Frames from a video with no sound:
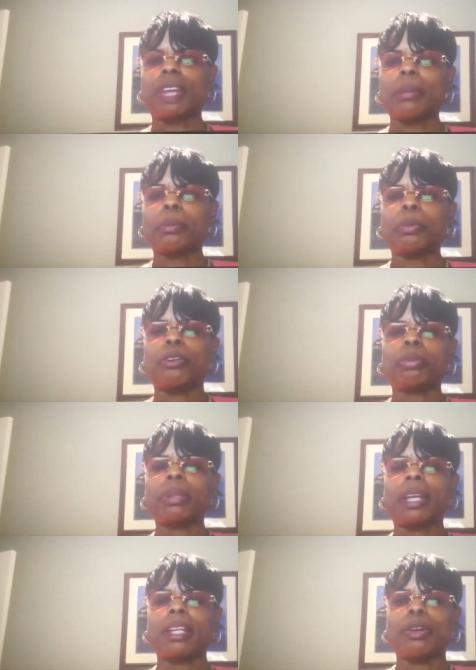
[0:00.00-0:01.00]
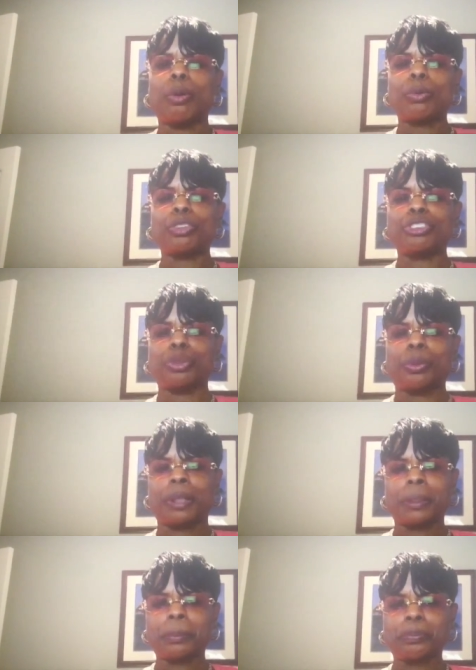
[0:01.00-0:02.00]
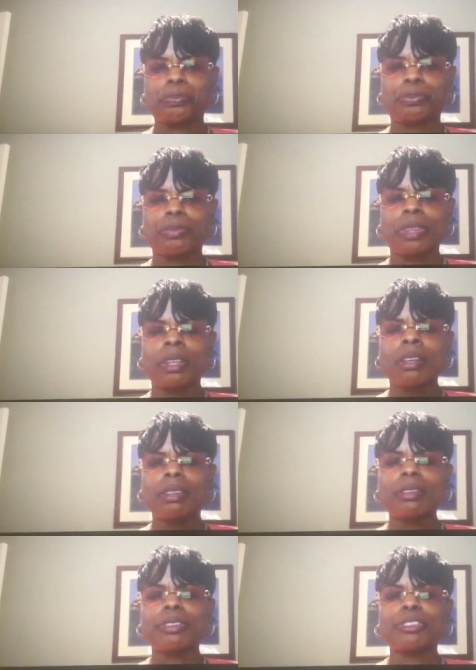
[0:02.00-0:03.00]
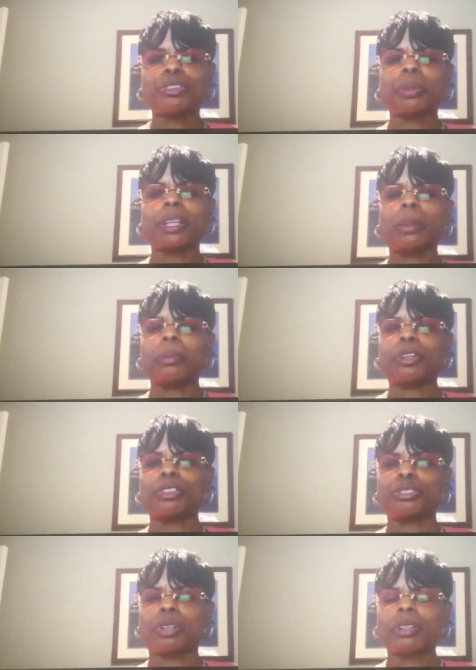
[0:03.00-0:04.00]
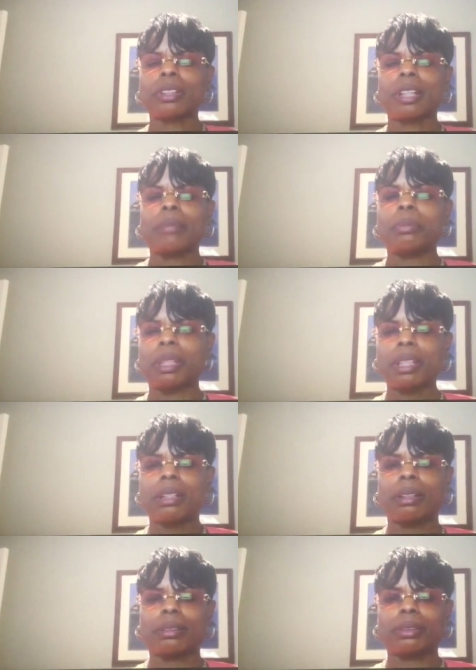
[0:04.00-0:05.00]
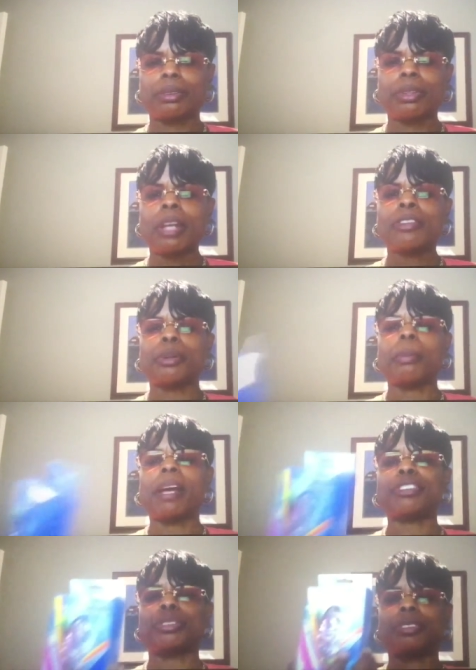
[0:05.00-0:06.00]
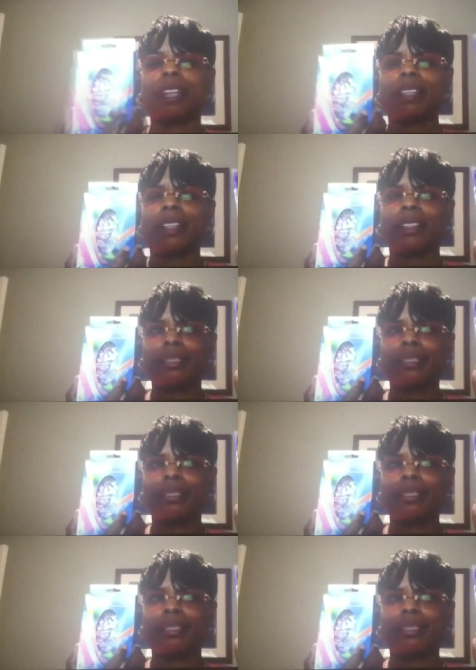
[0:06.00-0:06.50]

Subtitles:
capable of playing Ode to Joy. This instrument can be constructed in many colors to match your daily